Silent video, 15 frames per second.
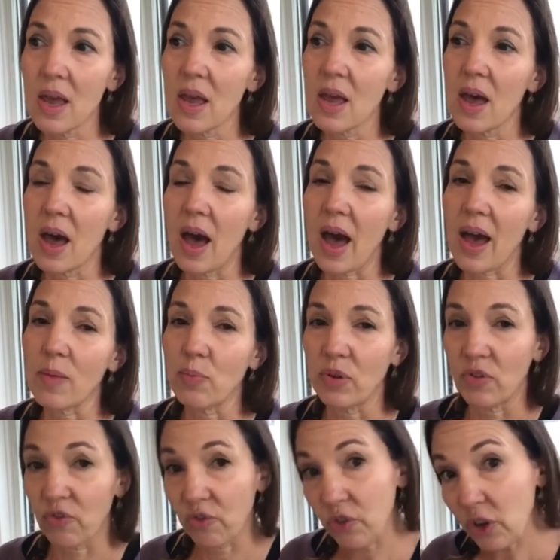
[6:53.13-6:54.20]
I
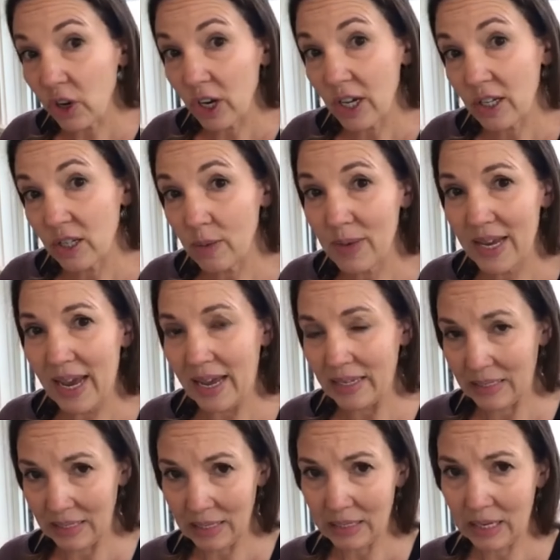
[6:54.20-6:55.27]
preferred it to be at
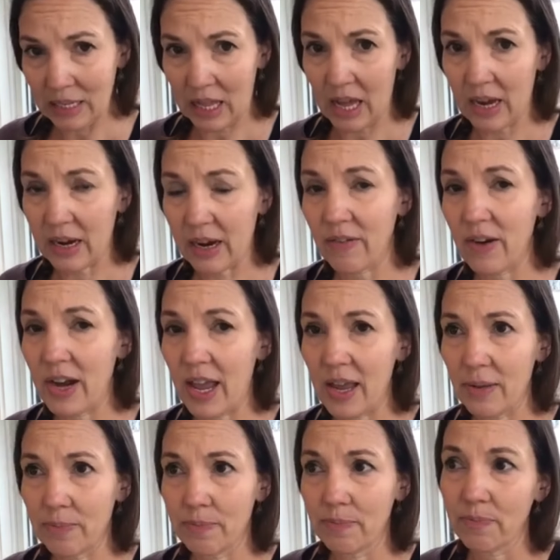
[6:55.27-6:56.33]
6 o'clock every night.
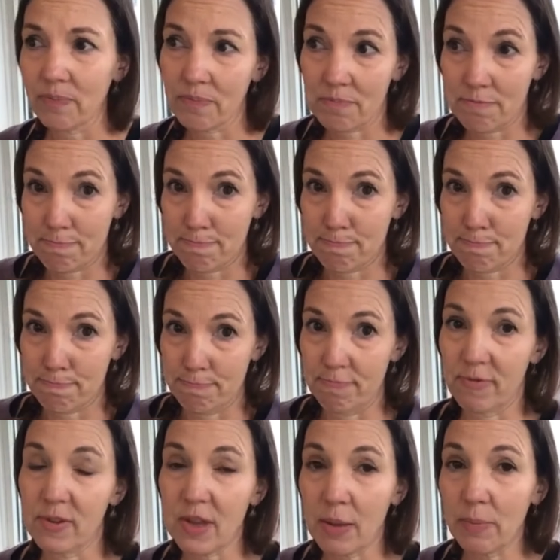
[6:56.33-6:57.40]

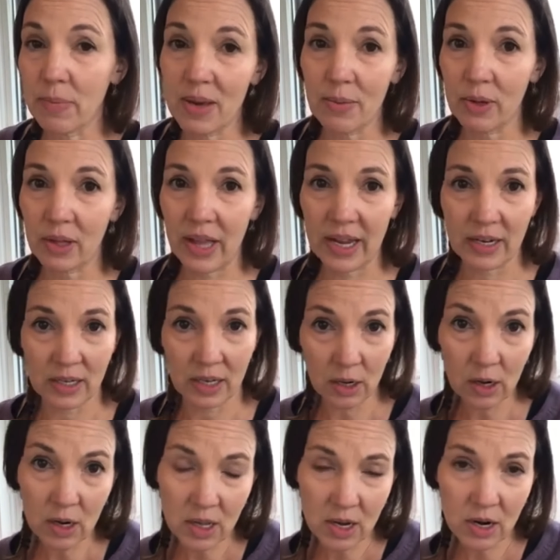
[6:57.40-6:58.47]
Some people liked it
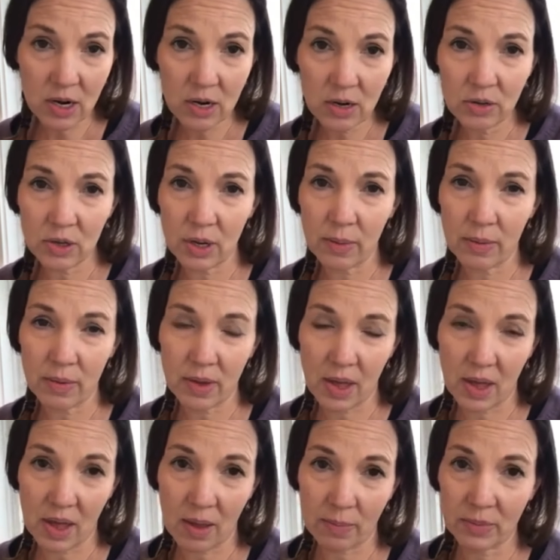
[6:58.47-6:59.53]
earlier.
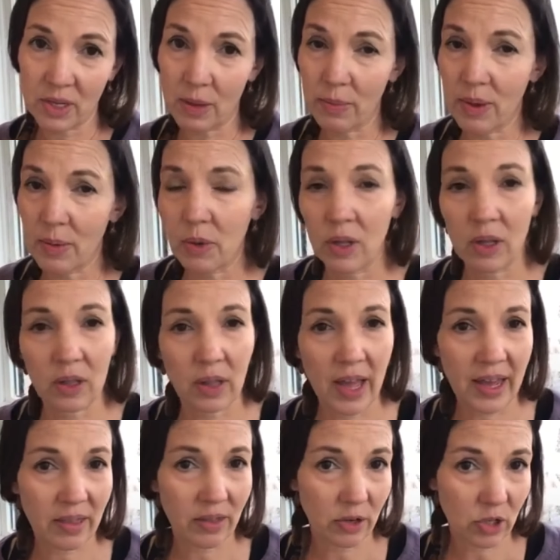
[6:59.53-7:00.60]
Some people like
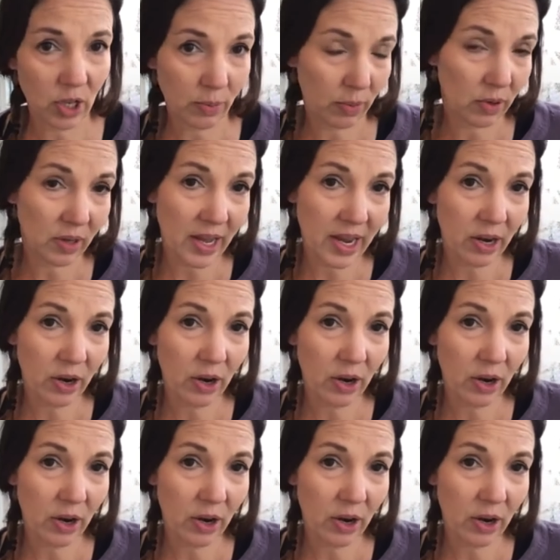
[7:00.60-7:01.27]
their supper later.